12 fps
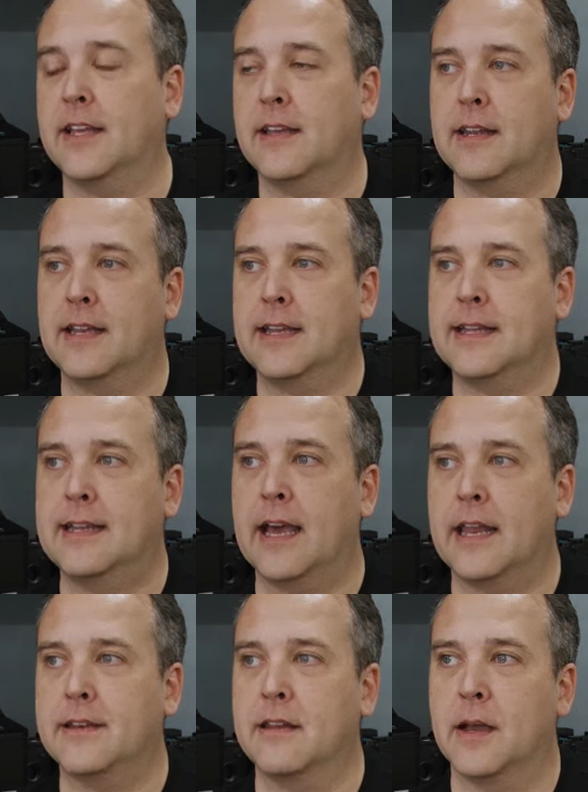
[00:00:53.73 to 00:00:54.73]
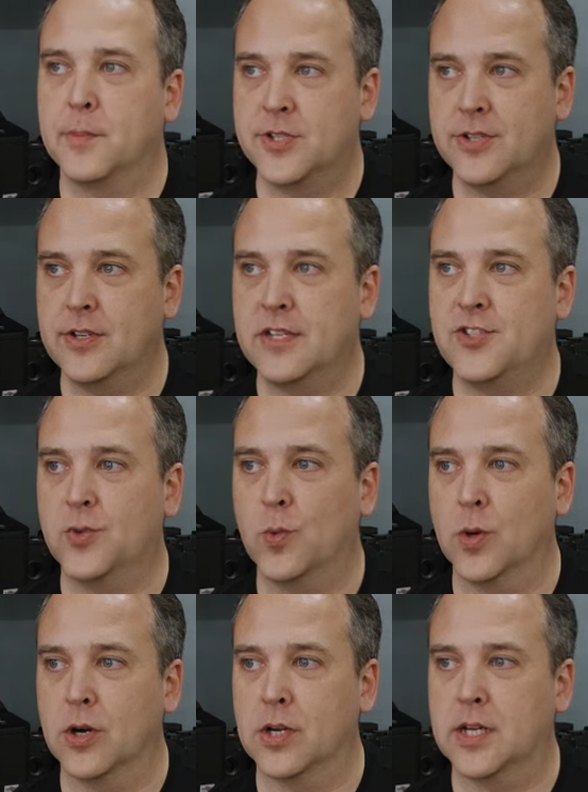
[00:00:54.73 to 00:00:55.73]
and I got an opportunity to
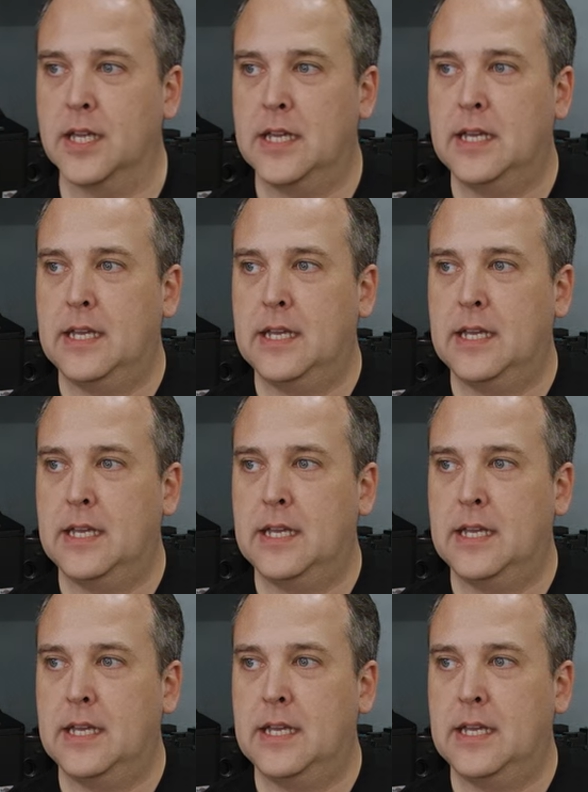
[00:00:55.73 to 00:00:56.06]
work